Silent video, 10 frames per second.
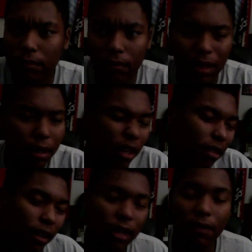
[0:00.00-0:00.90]

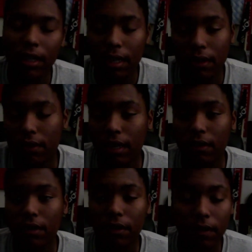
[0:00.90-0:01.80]
It's not even an
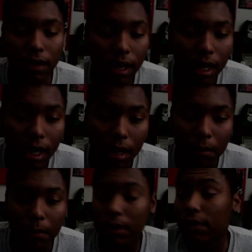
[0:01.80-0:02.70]
assist because
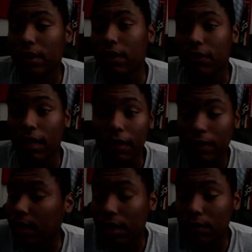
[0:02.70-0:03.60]
Emi Martinez saved
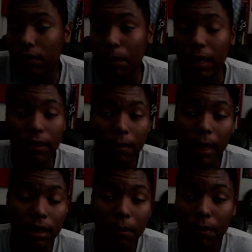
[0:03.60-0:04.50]
it and it just parried
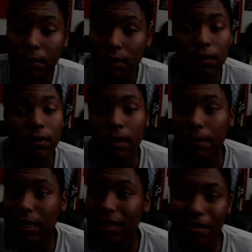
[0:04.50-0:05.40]
back to Bruno. So, I
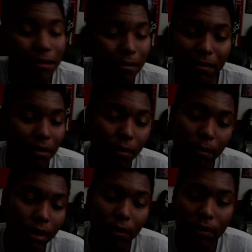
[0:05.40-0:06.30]
mean, it's just
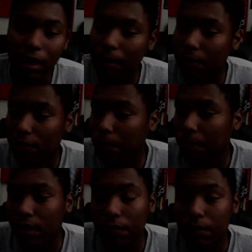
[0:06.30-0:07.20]
one of those games that's super
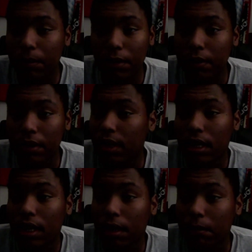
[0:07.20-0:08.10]
comfortable.
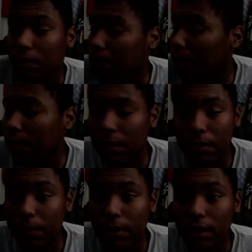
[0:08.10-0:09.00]
And we just walk away with
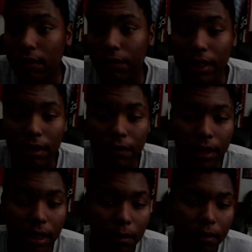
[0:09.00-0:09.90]
the 1-0
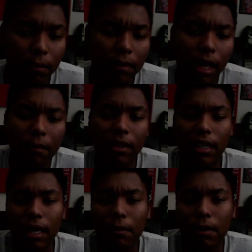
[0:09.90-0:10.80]
victory. There were some times in the
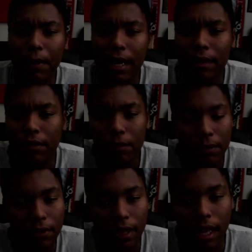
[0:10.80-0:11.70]
game where the passes were
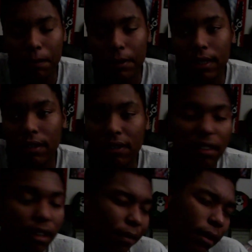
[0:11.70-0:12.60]
sloppy and
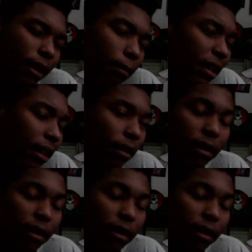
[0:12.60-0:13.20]
stuff. But, I mean, it,